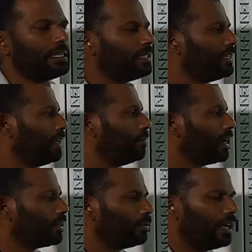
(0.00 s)
it sends
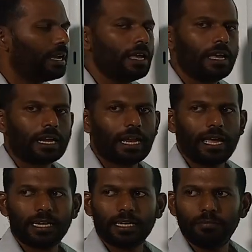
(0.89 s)
back to the
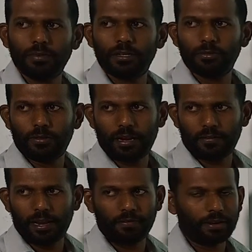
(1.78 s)
client computer that
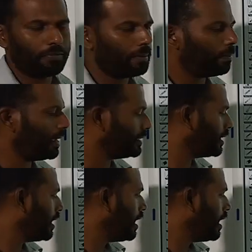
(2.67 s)
relevant web page.